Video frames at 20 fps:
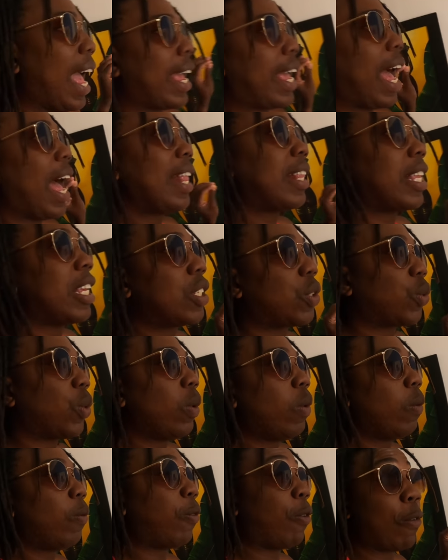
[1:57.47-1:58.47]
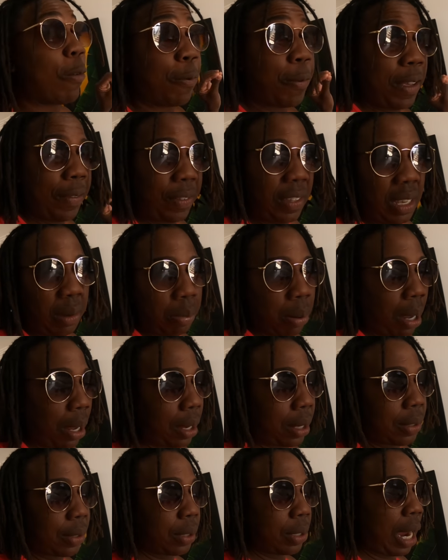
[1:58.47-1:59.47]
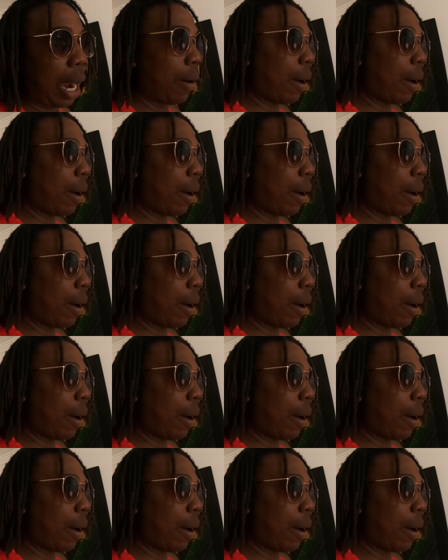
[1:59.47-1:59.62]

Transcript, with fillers: I got this room for 50 bucks.